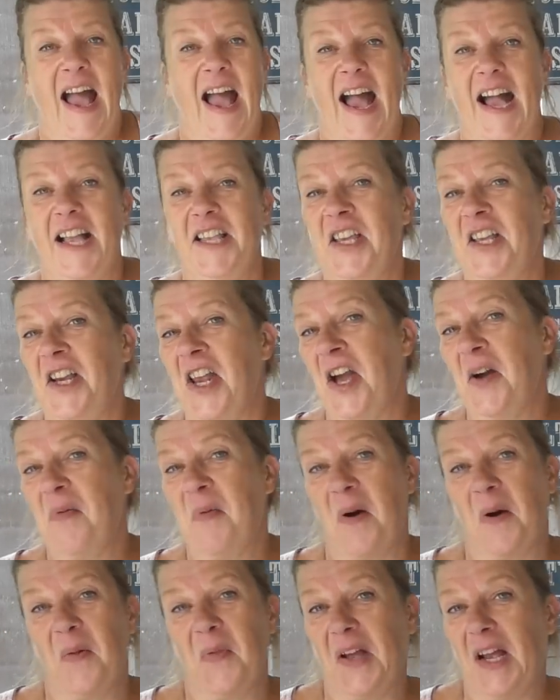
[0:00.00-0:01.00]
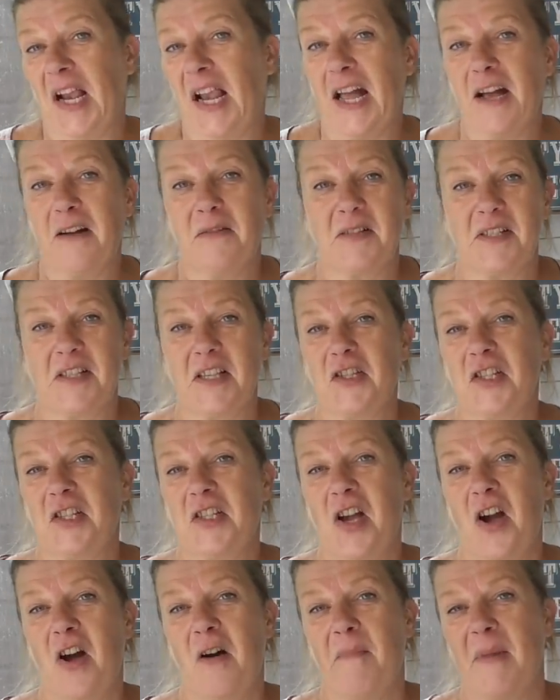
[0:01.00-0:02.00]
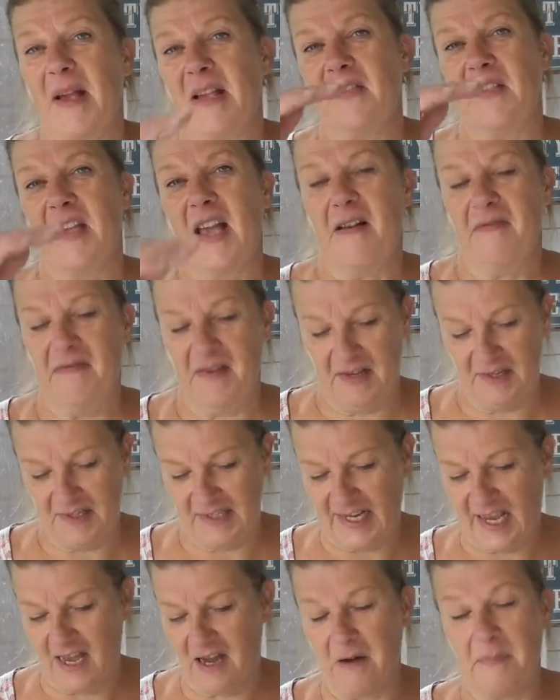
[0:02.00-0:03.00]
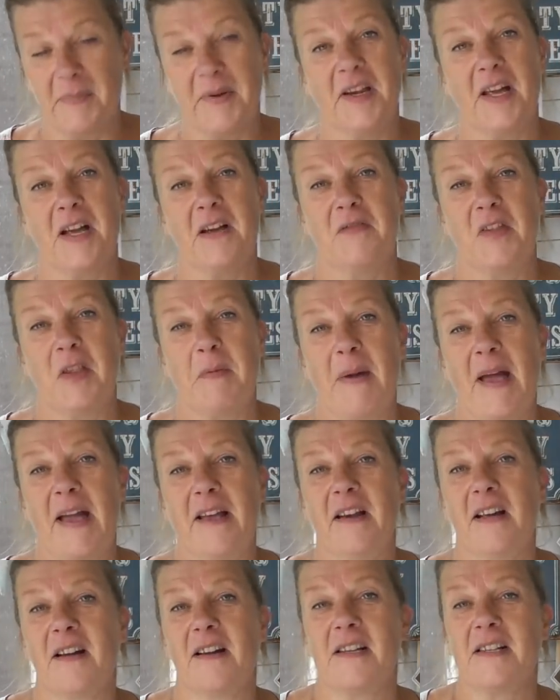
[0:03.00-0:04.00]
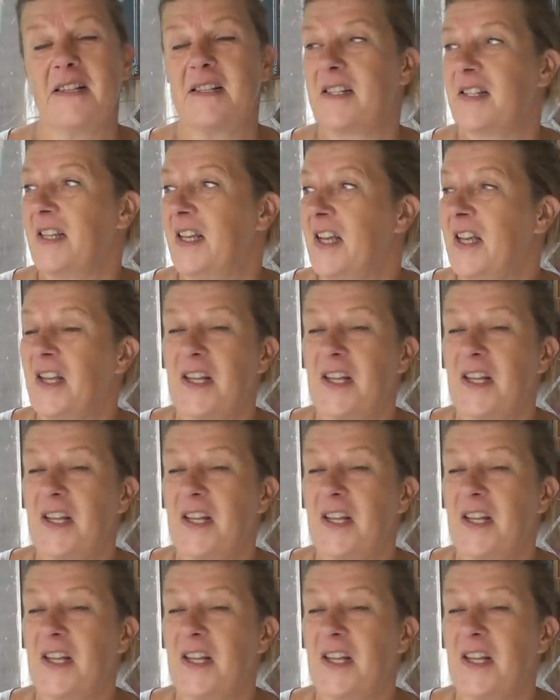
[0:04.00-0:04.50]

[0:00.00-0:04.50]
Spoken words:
And you know what? The clouds, they just can't make the effort to get up and over the Pennines.